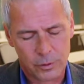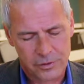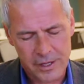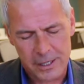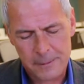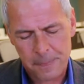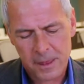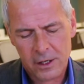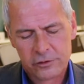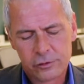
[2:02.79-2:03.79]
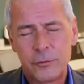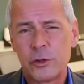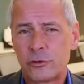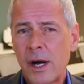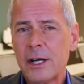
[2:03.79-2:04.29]
with that. So if
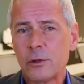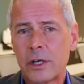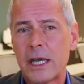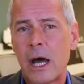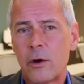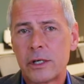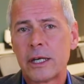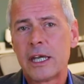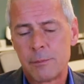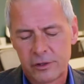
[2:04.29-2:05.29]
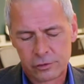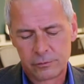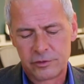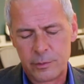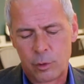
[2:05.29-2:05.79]
you're trying to look at how can I get my
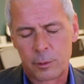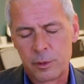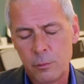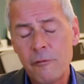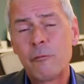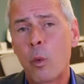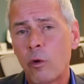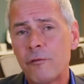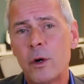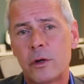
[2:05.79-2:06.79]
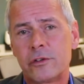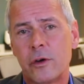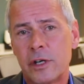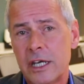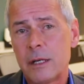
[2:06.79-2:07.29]
service department more
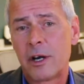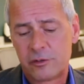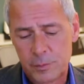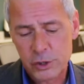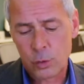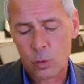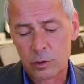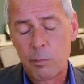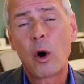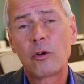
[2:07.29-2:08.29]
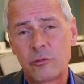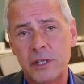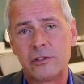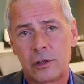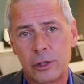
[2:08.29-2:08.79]
focused on getting my special order parts
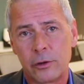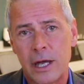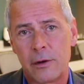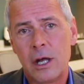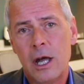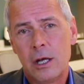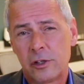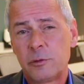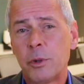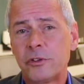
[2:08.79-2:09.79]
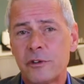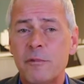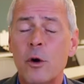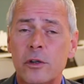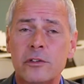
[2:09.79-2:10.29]
bins cleared out, let's put the
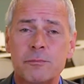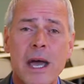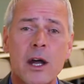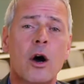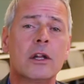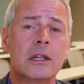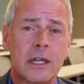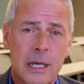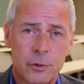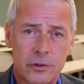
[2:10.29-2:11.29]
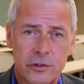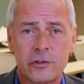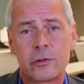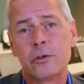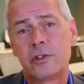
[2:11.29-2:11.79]
focus back on labor
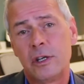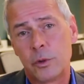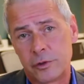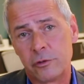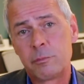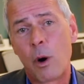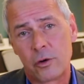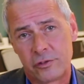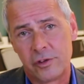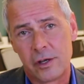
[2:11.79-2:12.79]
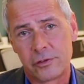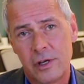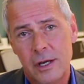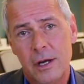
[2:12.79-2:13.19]
that's associated with those parts sales.